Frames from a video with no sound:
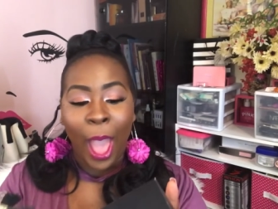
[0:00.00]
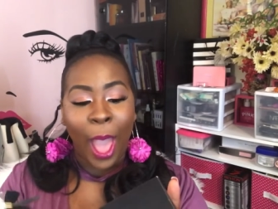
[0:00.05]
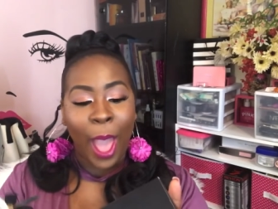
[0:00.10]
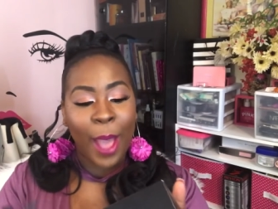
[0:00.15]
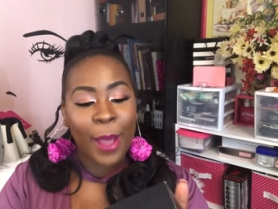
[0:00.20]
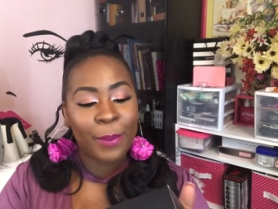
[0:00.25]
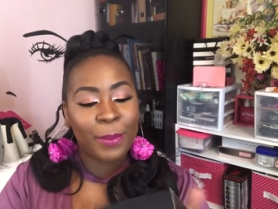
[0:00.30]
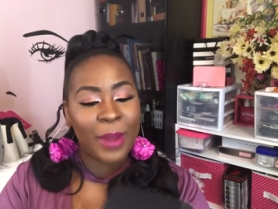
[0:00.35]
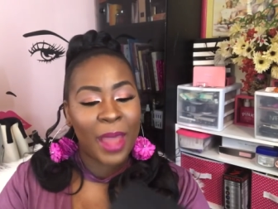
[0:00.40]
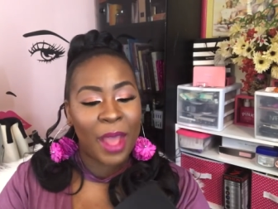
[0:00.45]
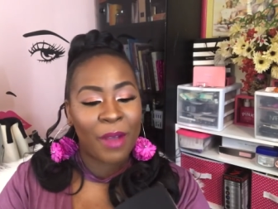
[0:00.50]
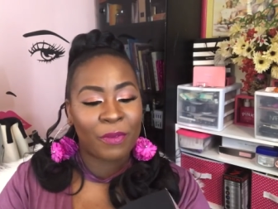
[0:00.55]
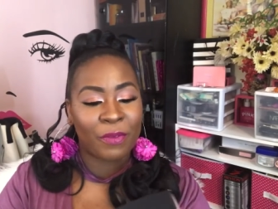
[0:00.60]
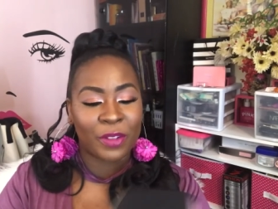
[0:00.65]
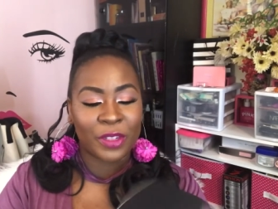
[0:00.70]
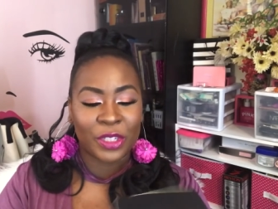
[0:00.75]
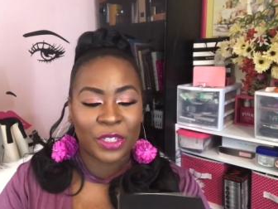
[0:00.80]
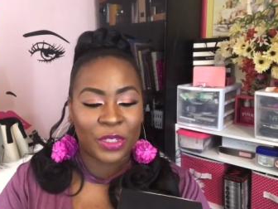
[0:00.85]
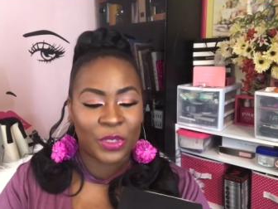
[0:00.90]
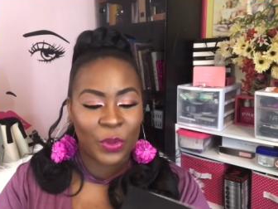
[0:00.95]
I'm not
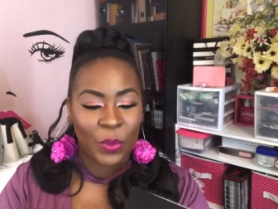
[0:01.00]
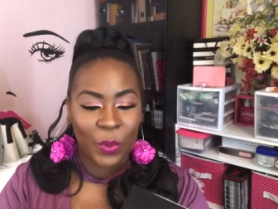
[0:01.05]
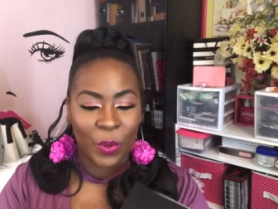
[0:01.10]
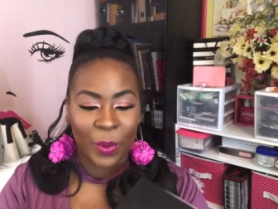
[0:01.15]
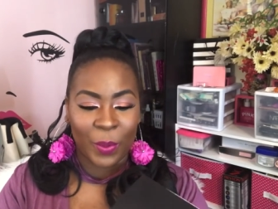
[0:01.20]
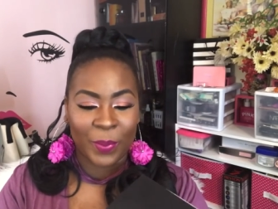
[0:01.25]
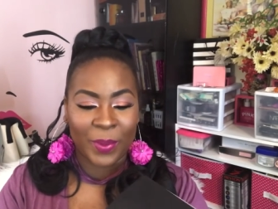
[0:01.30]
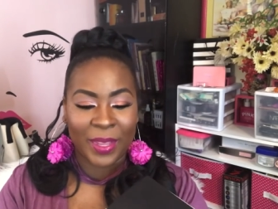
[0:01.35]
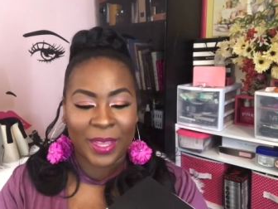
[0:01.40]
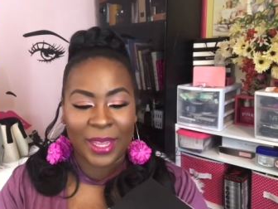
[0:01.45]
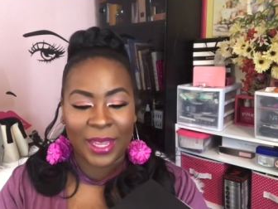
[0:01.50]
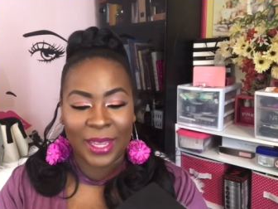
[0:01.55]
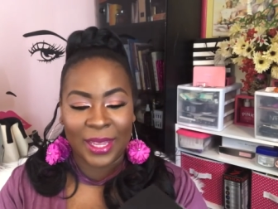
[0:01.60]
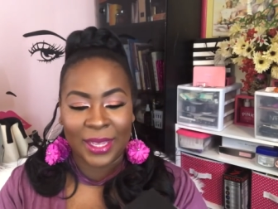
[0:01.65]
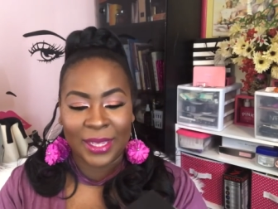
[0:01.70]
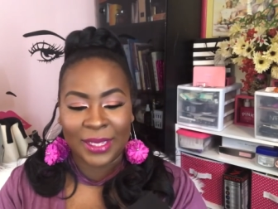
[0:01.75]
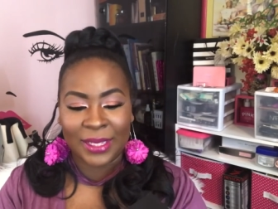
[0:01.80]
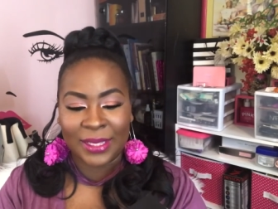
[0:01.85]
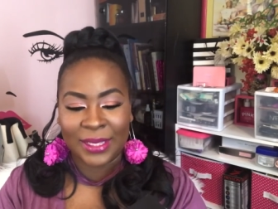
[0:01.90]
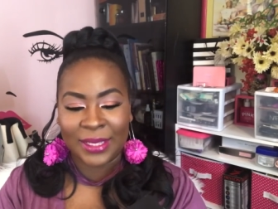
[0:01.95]
for sure
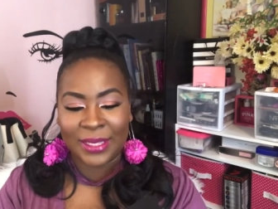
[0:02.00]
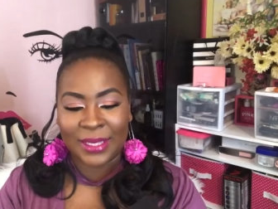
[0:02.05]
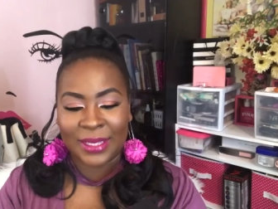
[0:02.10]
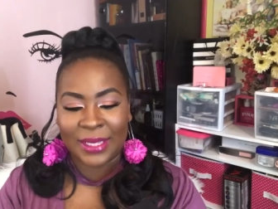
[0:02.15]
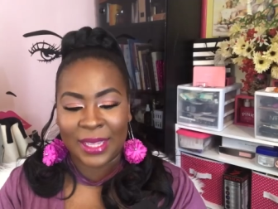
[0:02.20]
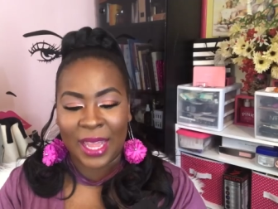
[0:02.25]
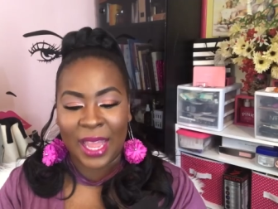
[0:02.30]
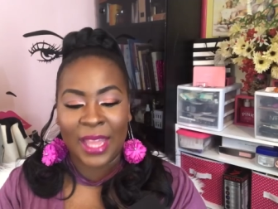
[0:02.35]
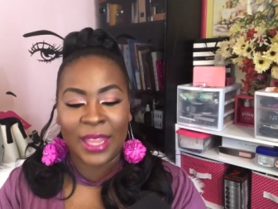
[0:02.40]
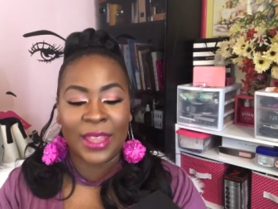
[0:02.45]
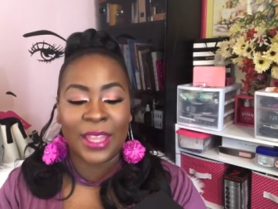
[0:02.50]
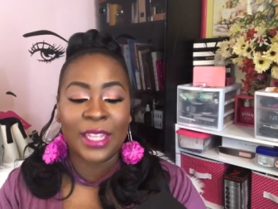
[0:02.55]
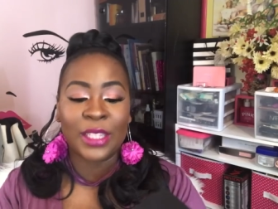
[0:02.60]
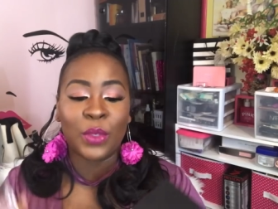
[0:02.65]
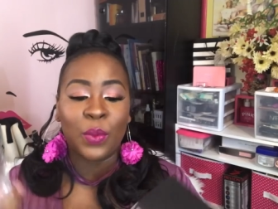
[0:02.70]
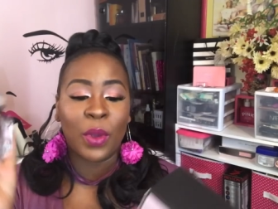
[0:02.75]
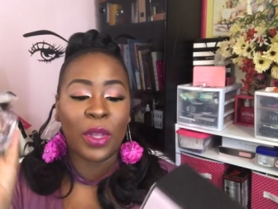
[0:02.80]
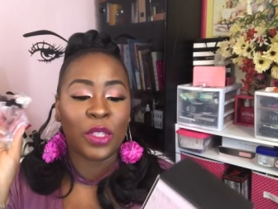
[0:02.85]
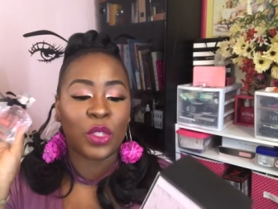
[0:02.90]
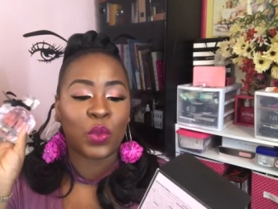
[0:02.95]
because, and
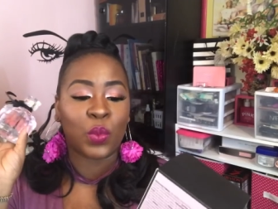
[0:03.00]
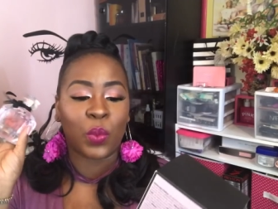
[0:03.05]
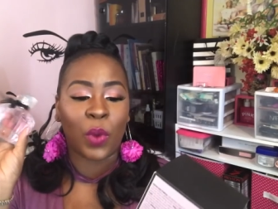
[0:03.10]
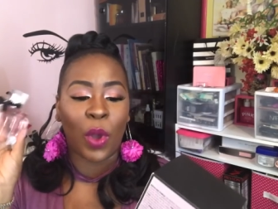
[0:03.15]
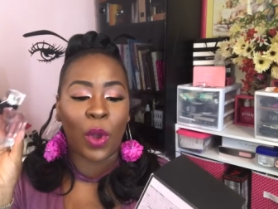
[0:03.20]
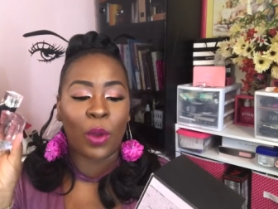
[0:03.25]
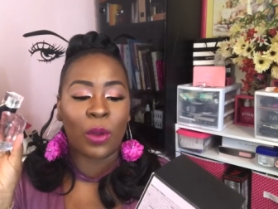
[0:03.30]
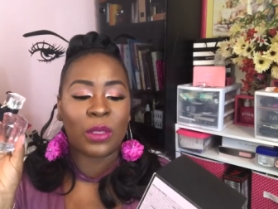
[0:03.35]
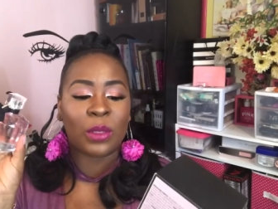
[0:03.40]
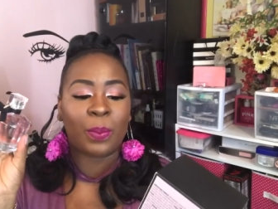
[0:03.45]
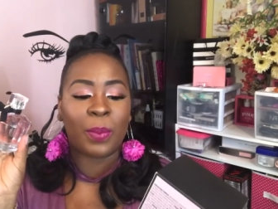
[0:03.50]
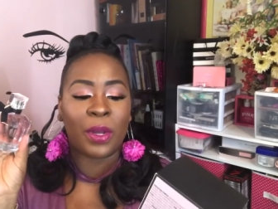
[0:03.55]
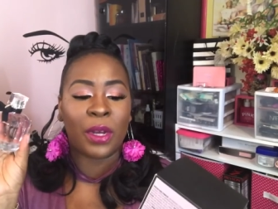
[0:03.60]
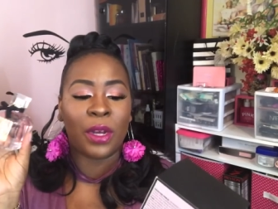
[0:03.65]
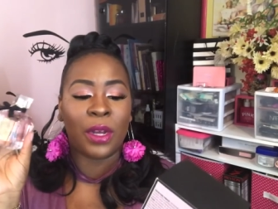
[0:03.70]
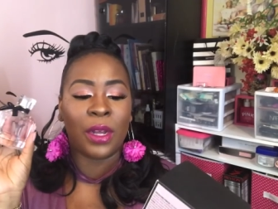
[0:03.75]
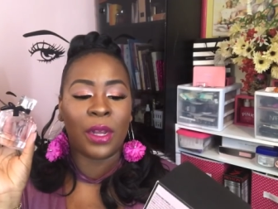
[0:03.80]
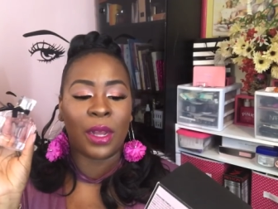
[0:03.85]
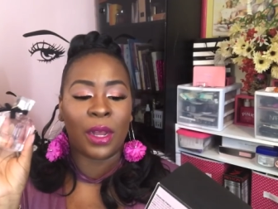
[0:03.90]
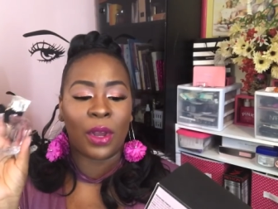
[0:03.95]
this one's
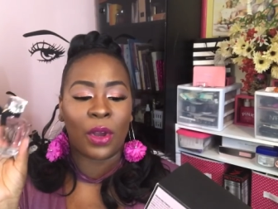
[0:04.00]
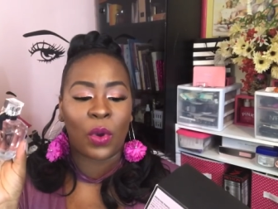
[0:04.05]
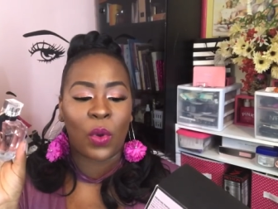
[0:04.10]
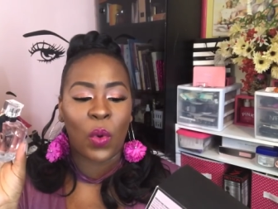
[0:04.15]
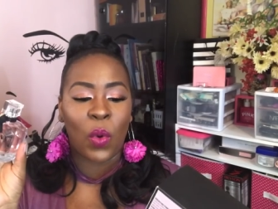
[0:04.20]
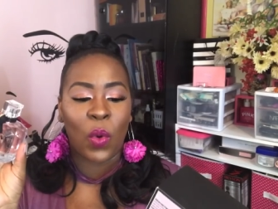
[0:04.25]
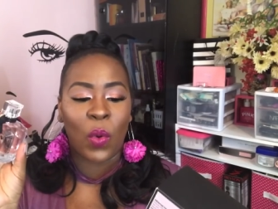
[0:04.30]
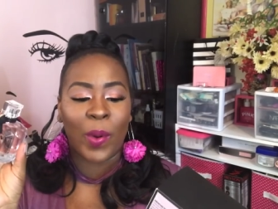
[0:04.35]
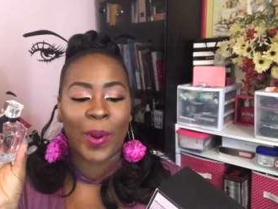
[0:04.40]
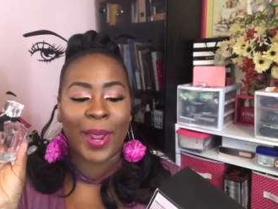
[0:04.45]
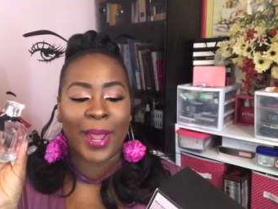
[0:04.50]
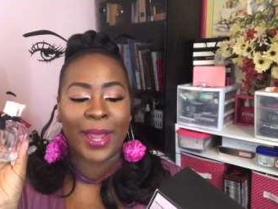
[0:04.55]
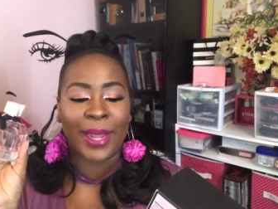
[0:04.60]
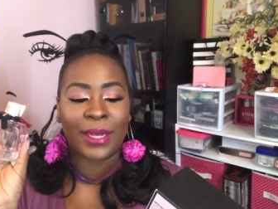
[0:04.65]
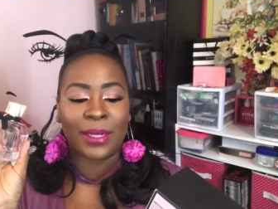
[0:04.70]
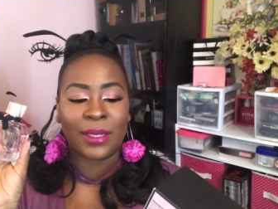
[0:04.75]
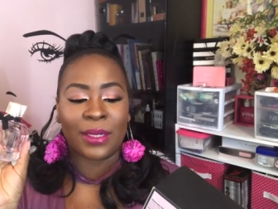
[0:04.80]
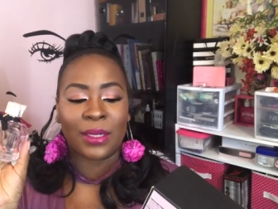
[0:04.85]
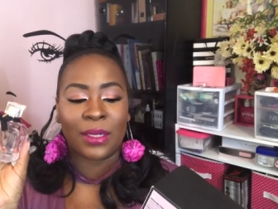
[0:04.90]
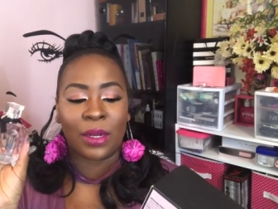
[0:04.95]
Rosebud Accord
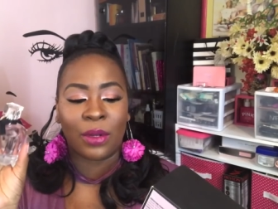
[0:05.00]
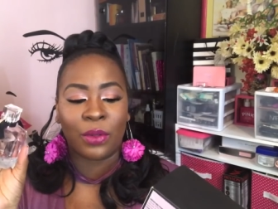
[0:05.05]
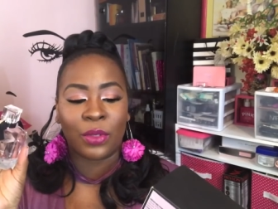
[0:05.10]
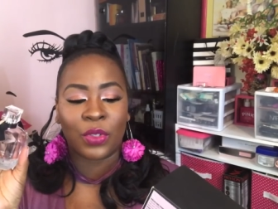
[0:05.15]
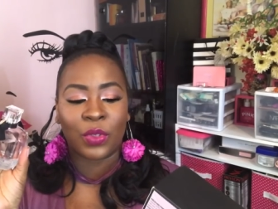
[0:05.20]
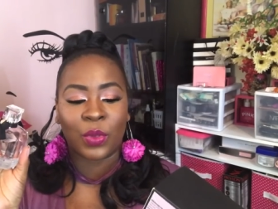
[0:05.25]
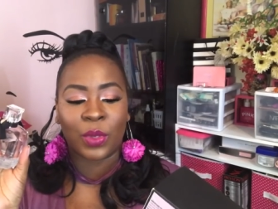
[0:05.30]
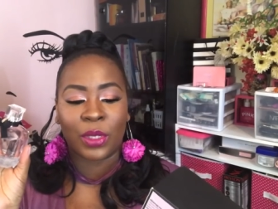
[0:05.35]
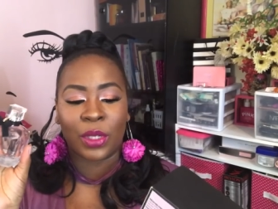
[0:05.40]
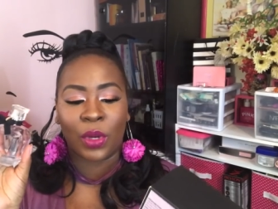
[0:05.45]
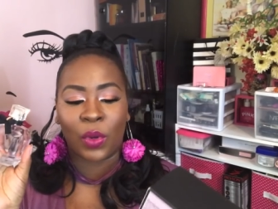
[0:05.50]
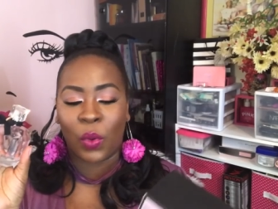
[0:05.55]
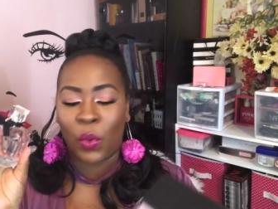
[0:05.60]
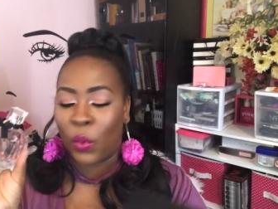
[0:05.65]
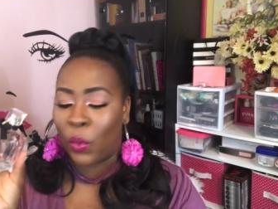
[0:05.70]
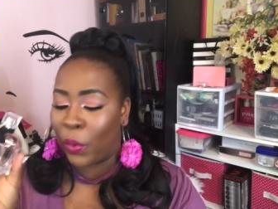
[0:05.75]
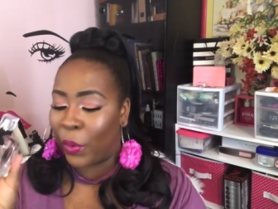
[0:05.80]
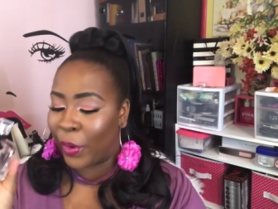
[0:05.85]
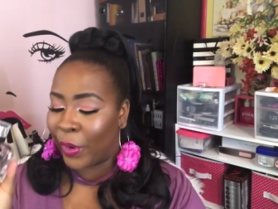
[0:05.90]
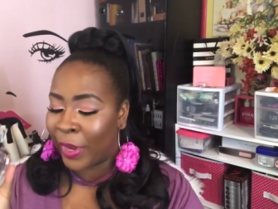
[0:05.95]
and Dultra
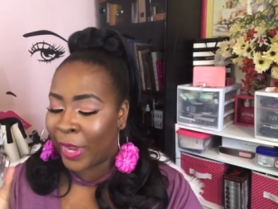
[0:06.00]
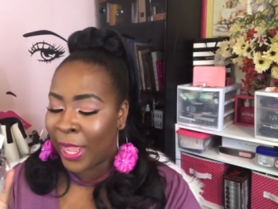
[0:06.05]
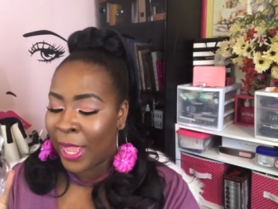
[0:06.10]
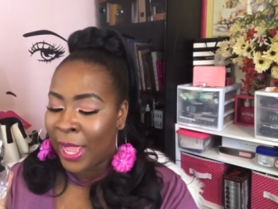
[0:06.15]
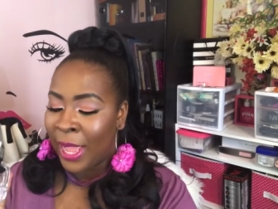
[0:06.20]
Accord.